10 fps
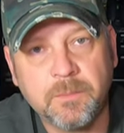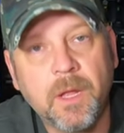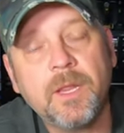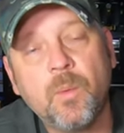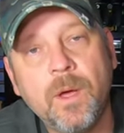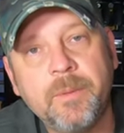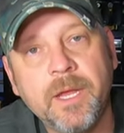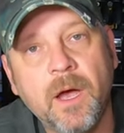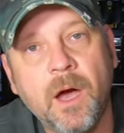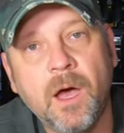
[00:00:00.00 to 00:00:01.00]
molly
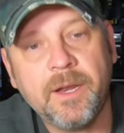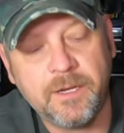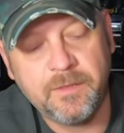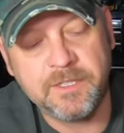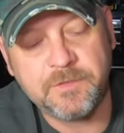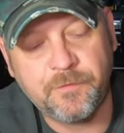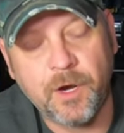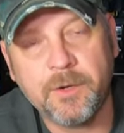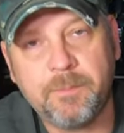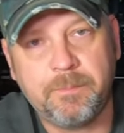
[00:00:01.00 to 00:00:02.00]
webbing on this
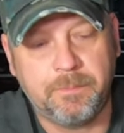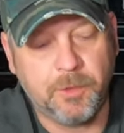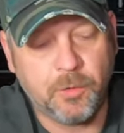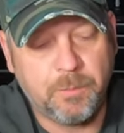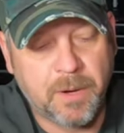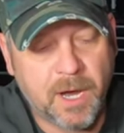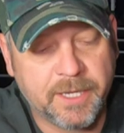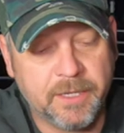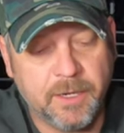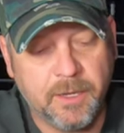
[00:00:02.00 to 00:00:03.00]
front little
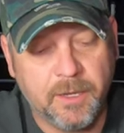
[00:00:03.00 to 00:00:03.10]
pocket.